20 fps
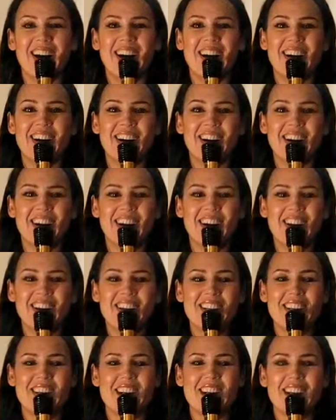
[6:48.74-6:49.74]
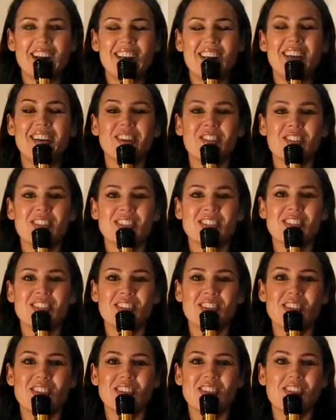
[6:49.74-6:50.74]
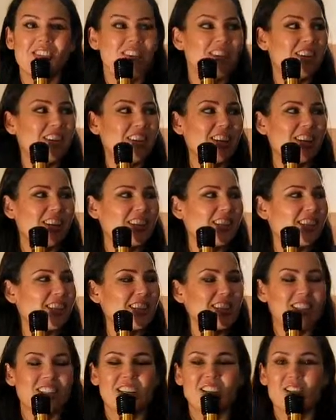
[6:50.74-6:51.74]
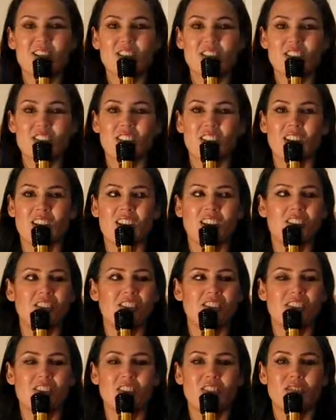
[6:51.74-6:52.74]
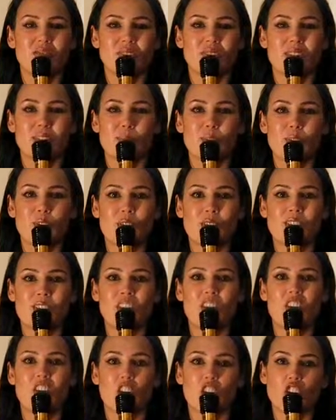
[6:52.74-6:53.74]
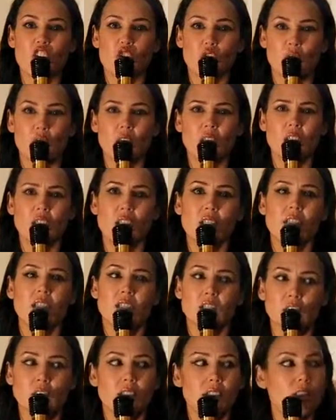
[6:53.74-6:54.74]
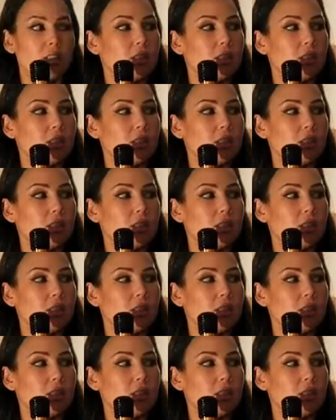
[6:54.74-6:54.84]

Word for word: And I was too... I wish that I could have experienced it not drunk. Oh.